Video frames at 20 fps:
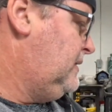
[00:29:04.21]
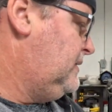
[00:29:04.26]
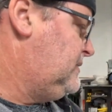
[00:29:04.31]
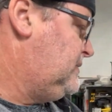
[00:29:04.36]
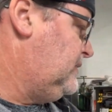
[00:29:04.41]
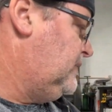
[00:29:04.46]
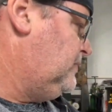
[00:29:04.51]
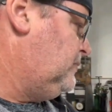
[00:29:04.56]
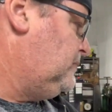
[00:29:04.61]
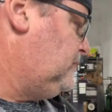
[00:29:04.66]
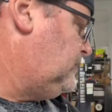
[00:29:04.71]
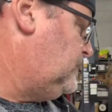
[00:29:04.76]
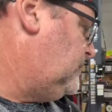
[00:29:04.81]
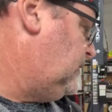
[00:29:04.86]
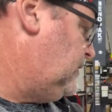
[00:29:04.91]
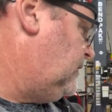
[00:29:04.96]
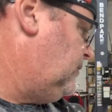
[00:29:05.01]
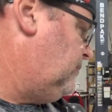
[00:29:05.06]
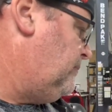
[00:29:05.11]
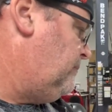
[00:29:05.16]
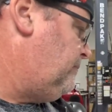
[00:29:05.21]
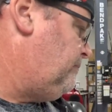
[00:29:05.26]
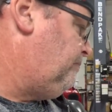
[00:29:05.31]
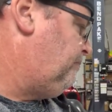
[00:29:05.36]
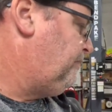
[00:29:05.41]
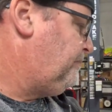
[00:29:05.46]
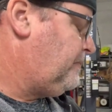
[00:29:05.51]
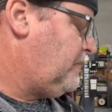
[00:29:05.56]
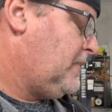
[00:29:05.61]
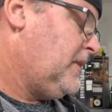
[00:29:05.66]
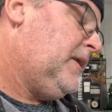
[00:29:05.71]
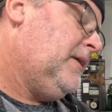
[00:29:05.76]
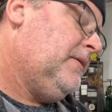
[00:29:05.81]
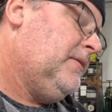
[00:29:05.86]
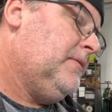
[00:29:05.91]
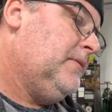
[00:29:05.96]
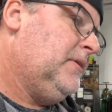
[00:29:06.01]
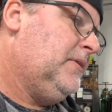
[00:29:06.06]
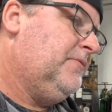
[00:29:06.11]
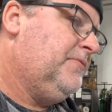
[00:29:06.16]
So
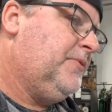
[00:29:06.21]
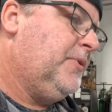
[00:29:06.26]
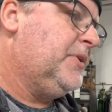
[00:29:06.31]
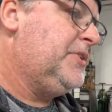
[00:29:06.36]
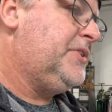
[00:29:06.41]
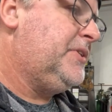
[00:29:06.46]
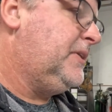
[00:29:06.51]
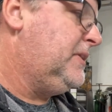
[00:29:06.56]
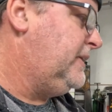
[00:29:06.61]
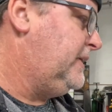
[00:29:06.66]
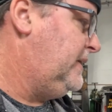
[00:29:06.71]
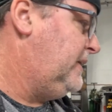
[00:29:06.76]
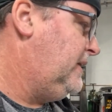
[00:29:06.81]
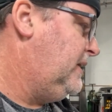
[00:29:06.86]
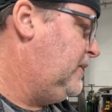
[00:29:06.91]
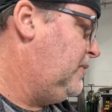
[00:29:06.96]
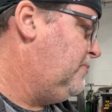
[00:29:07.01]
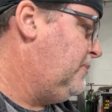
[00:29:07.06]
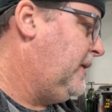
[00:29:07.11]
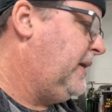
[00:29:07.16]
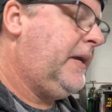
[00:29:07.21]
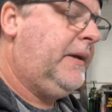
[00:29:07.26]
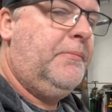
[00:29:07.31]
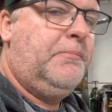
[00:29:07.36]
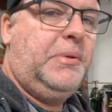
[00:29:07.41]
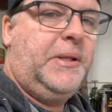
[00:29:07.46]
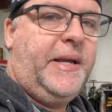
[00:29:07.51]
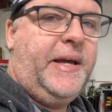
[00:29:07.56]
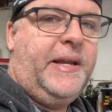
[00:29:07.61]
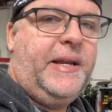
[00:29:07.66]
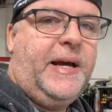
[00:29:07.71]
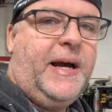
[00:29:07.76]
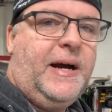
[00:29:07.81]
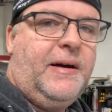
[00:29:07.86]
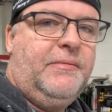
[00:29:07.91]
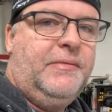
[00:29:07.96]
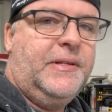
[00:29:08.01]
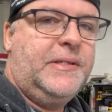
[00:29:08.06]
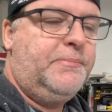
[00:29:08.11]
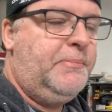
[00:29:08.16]
unfortunately, my plan to
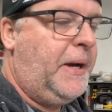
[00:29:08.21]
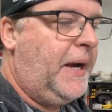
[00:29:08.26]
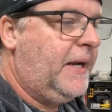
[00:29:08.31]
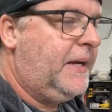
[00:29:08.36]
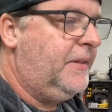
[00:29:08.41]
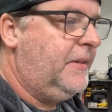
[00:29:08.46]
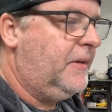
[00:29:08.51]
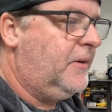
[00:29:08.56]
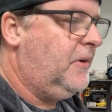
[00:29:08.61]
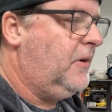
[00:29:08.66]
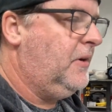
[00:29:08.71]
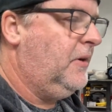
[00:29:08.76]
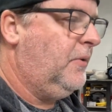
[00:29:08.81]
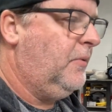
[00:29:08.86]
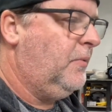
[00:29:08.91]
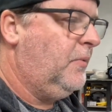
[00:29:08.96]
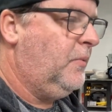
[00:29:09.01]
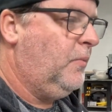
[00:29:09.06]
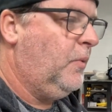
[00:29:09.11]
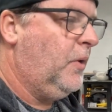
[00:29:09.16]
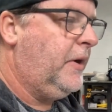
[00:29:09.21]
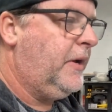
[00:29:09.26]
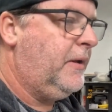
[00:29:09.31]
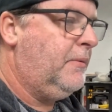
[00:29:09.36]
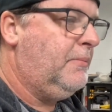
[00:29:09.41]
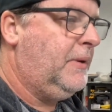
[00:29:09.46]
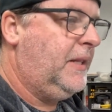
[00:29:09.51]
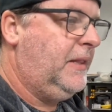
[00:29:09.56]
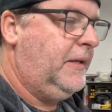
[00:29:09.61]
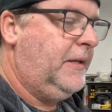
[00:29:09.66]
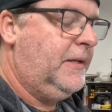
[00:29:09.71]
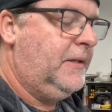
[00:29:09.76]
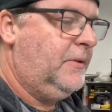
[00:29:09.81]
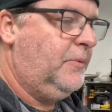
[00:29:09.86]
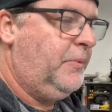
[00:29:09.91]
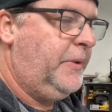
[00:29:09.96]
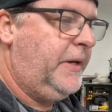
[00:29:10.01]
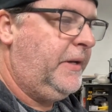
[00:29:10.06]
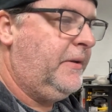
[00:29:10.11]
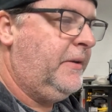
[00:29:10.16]
have this back in the car and working by the end of
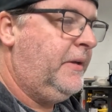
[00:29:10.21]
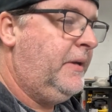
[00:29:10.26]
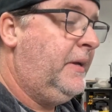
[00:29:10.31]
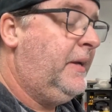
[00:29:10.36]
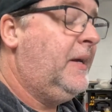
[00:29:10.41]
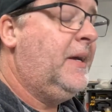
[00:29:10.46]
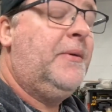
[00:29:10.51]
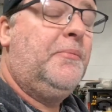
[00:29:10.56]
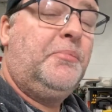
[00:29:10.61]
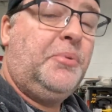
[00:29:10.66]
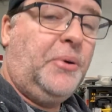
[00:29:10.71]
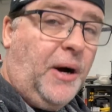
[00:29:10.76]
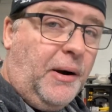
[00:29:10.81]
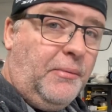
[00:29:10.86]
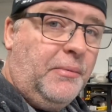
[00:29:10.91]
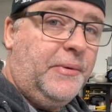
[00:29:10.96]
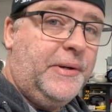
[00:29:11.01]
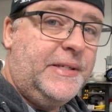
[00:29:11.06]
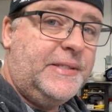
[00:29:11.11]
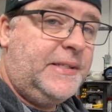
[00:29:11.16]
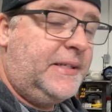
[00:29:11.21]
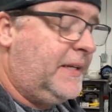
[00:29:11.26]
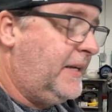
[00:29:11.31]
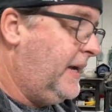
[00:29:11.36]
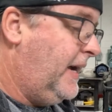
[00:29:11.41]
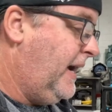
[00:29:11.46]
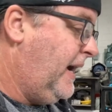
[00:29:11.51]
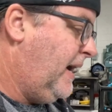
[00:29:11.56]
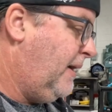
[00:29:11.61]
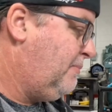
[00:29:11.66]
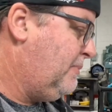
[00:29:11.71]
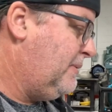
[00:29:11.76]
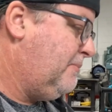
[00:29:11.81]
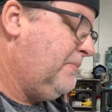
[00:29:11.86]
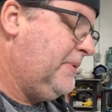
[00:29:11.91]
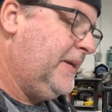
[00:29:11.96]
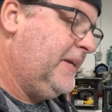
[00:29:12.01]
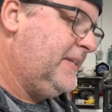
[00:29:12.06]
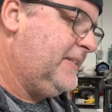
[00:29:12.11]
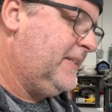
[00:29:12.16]
the week probably isn't going to happen
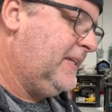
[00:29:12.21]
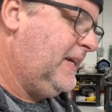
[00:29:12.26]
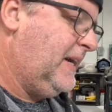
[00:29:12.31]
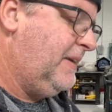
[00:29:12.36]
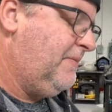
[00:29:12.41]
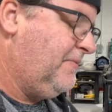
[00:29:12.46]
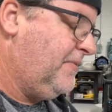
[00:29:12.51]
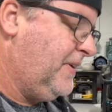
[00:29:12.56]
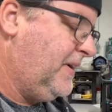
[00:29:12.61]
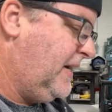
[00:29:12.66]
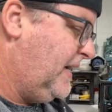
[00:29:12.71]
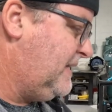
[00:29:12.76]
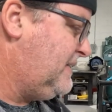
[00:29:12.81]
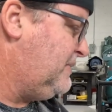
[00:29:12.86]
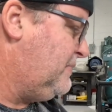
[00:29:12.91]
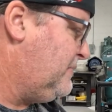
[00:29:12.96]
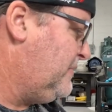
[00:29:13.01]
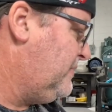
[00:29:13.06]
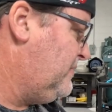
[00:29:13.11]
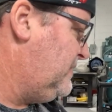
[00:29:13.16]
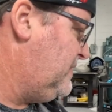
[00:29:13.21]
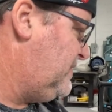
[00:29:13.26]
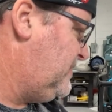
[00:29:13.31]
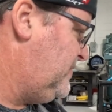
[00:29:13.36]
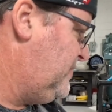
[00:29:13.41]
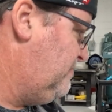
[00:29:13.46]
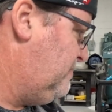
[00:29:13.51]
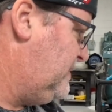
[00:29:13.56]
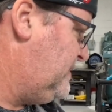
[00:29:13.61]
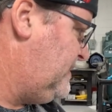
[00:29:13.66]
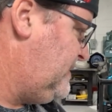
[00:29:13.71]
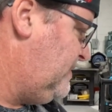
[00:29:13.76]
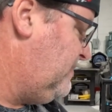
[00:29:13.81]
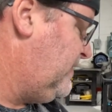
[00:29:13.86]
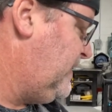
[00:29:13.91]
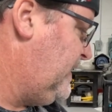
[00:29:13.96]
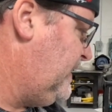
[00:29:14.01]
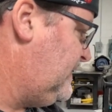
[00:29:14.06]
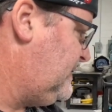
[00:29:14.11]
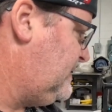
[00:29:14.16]
because I forgot to order the stupid
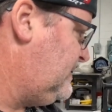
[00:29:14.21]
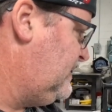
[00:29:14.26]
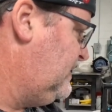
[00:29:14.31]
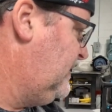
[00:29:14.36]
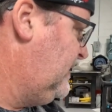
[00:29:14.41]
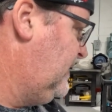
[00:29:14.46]
seal kits.